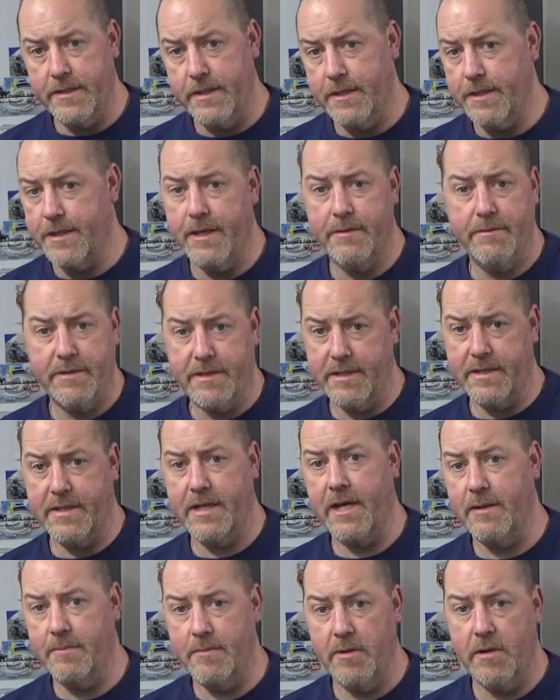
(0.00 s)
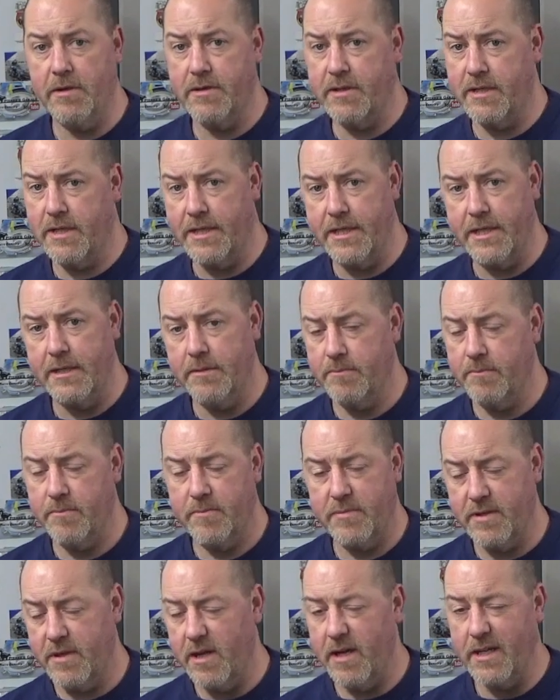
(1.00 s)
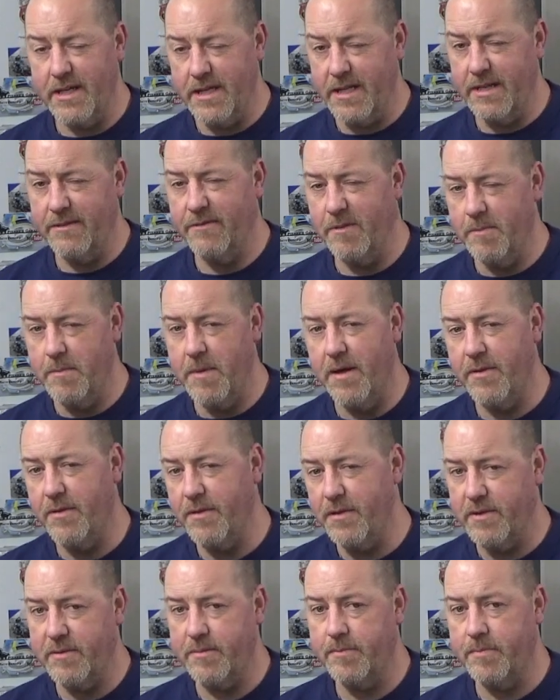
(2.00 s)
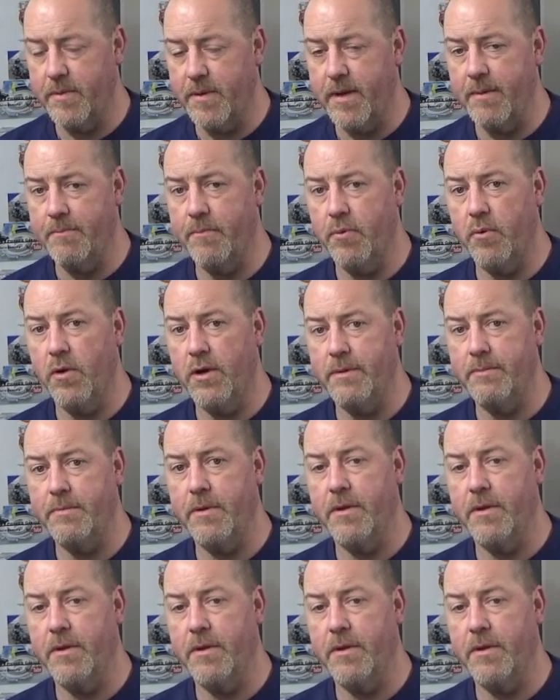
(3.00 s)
The theory is the same largely, slightly different methods employed,